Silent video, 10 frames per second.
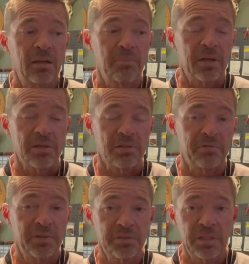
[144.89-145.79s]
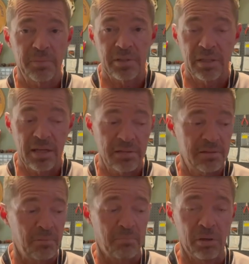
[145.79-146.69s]
Because a field tip, it takes
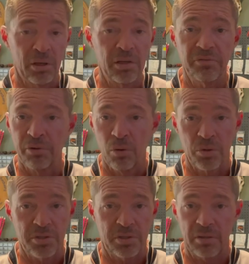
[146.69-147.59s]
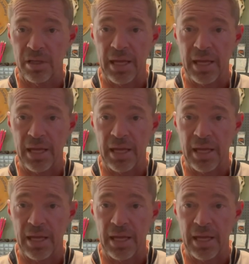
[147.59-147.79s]
the blunt force